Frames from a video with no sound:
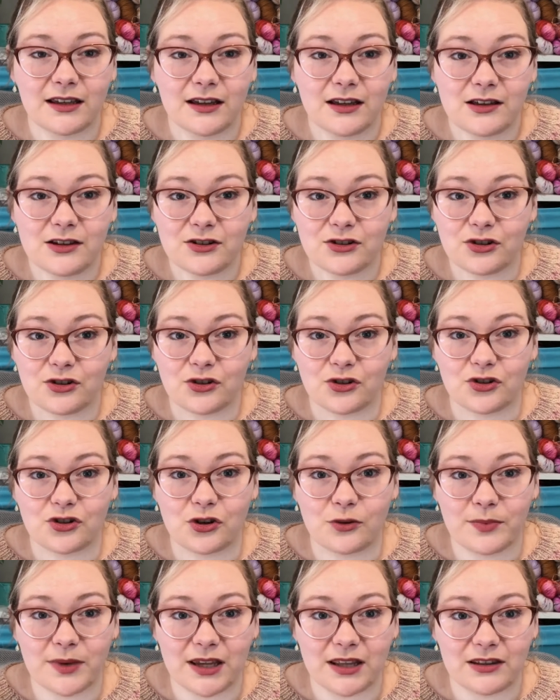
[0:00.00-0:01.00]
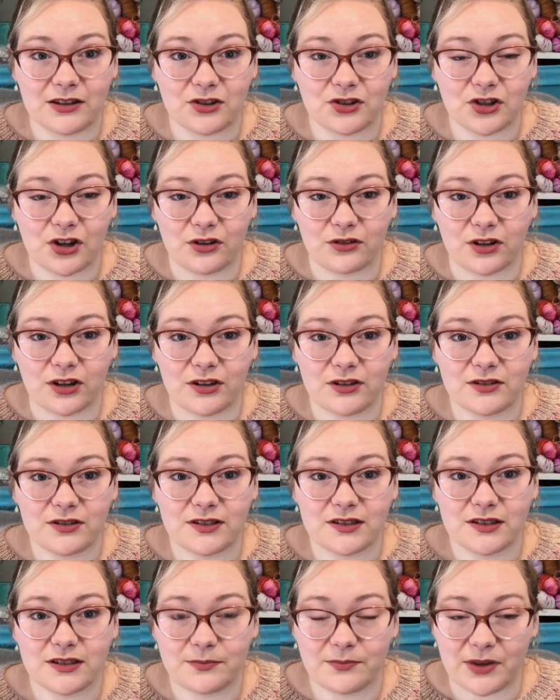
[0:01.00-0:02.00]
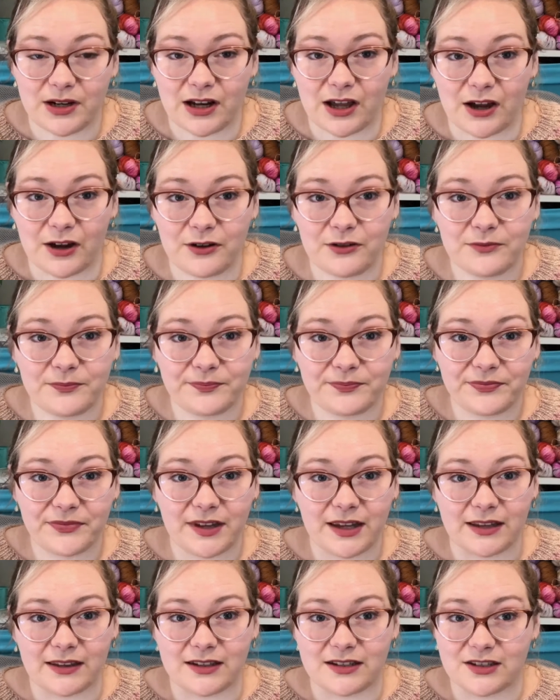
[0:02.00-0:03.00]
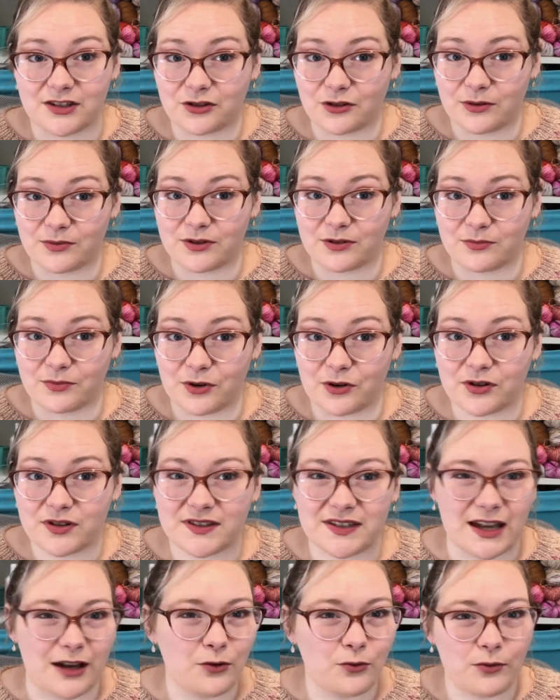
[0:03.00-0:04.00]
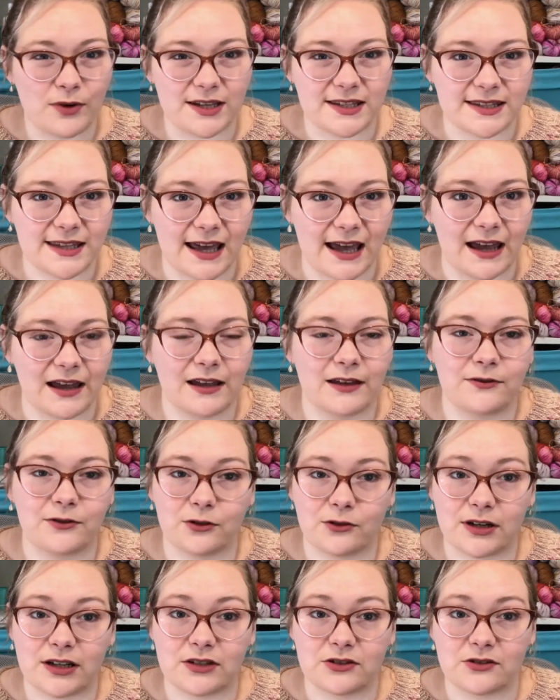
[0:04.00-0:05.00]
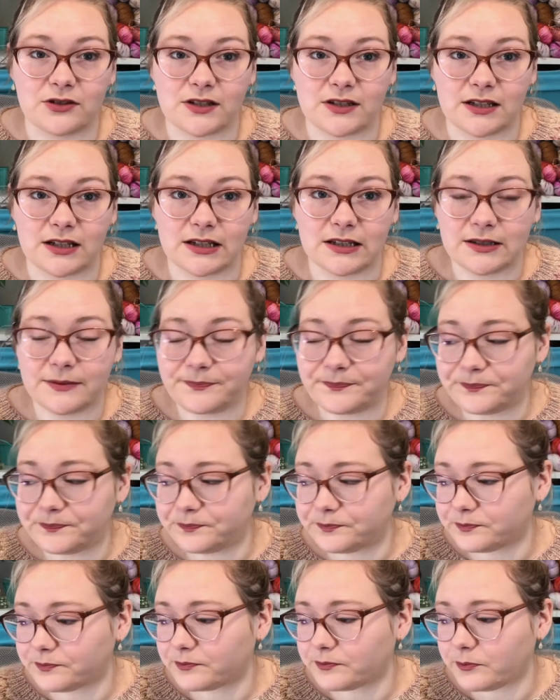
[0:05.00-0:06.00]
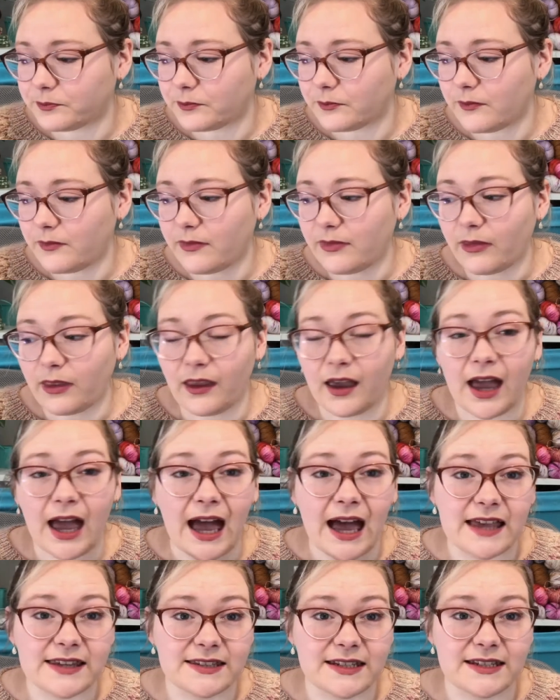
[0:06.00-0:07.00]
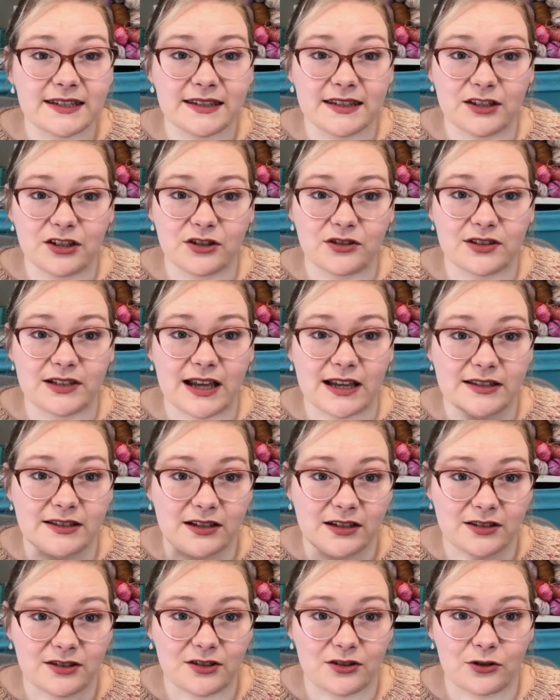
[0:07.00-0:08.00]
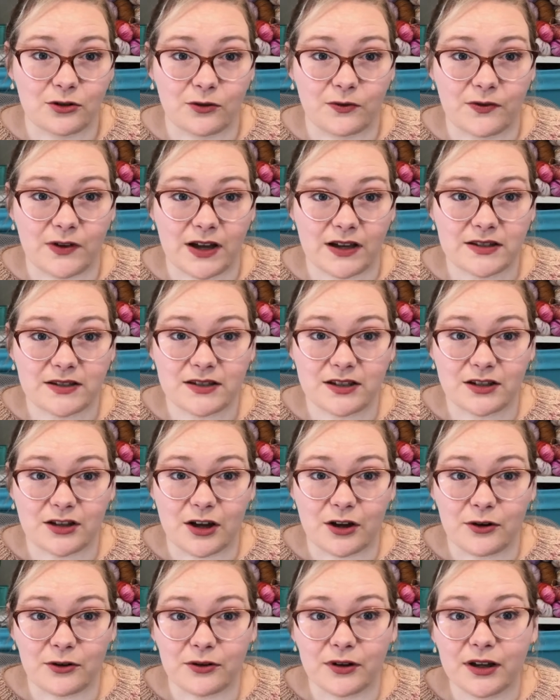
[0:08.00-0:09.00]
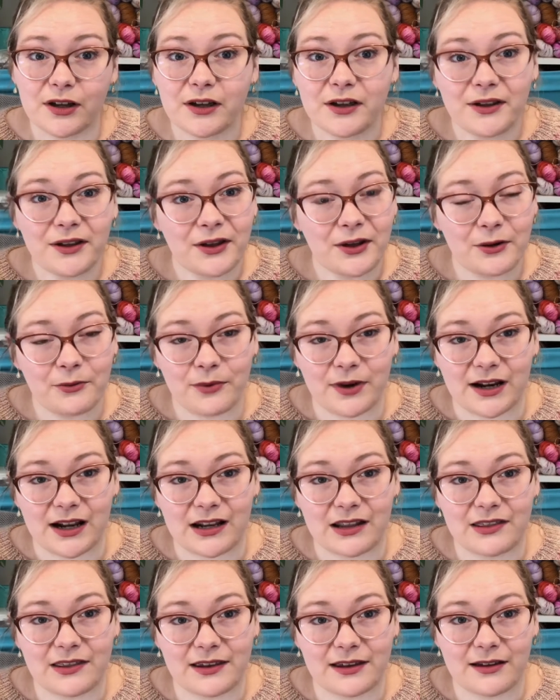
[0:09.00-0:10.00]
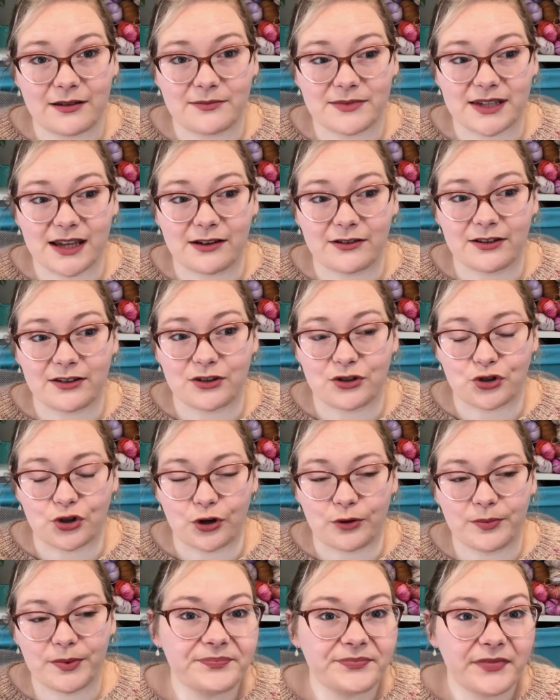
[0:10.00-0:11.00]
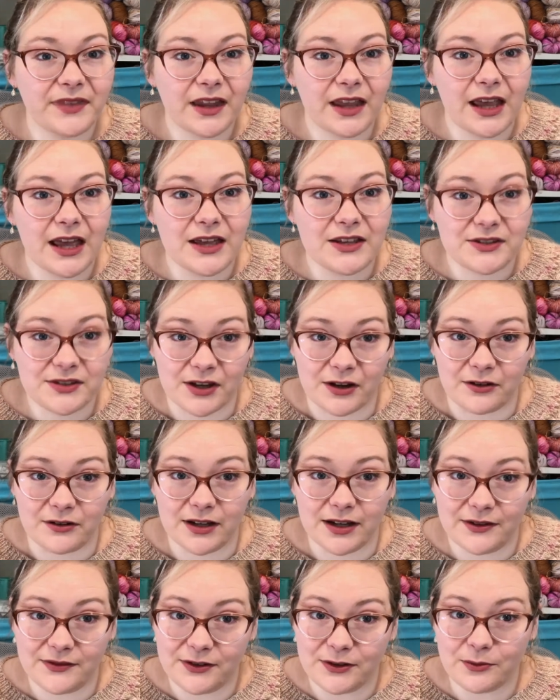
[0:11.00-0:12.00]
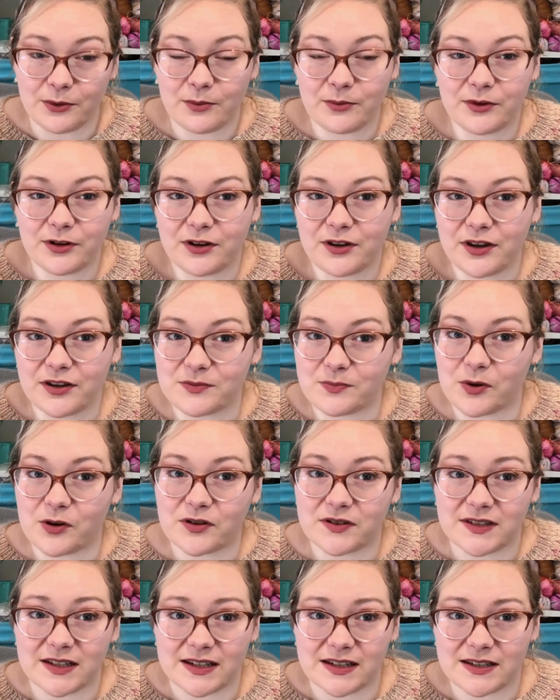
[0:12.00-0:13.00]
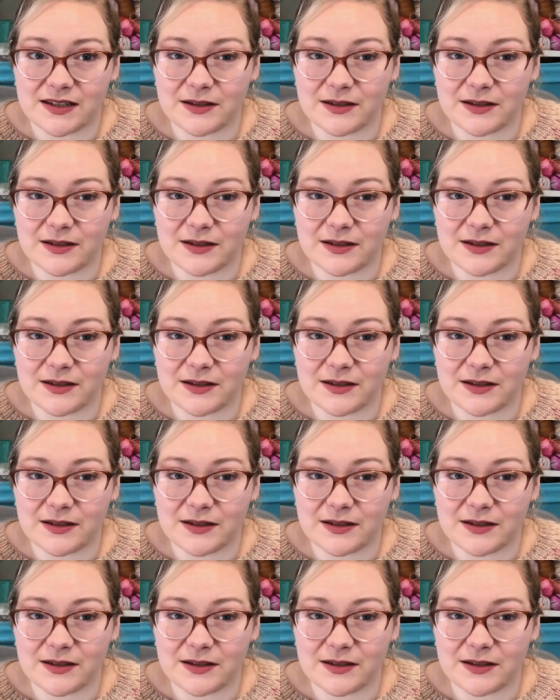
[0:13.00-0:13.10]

to the shop in the show notes below in the description box. They're always there if you're interested, as is the newsletter, so you're first to know when anything comes out in the shop. So if you want one of those boxes,